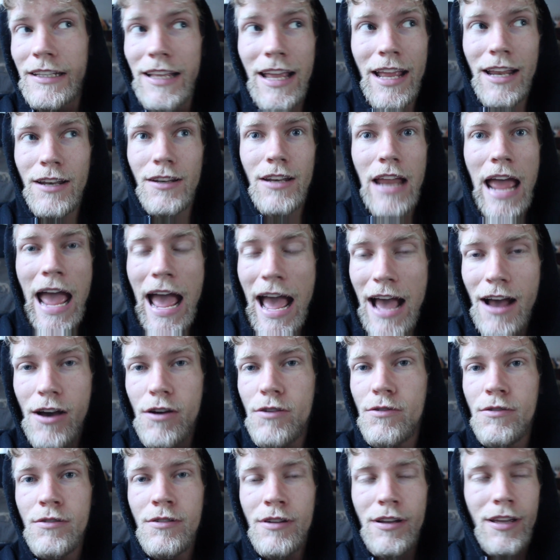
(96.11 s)
and
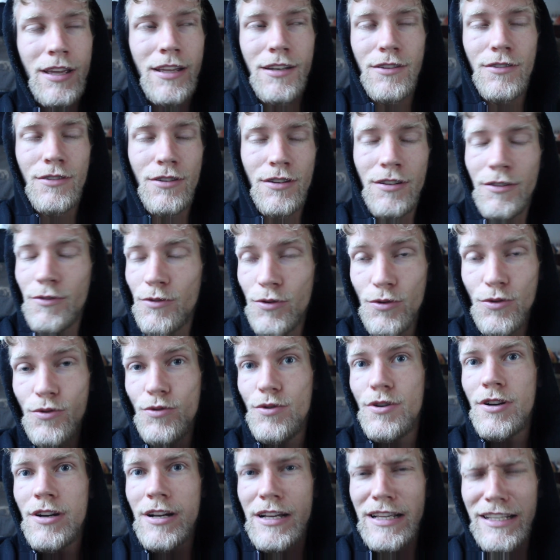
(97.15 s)
how and
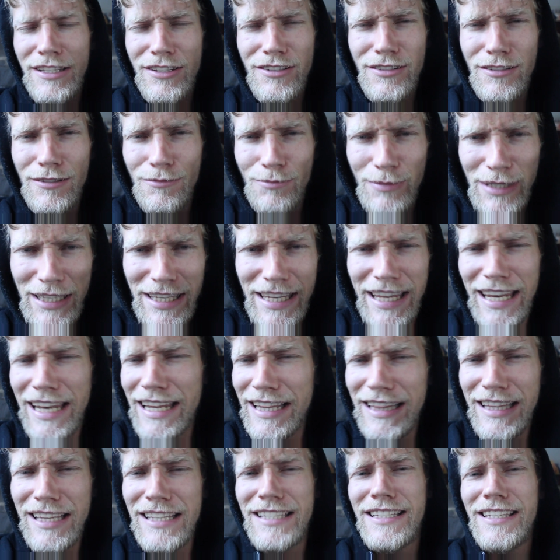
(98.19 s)
who is going to be
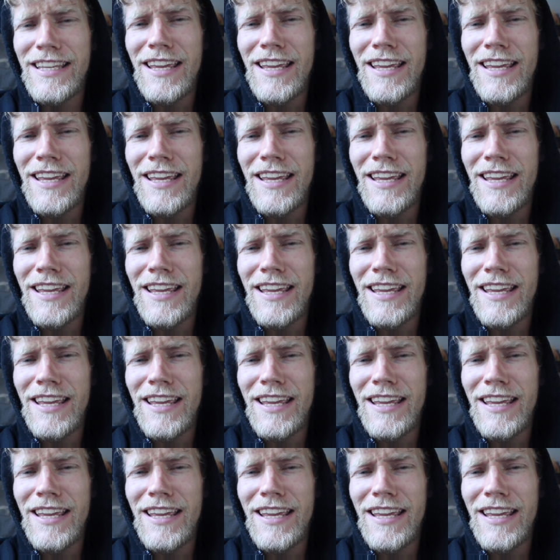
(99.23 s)
getting these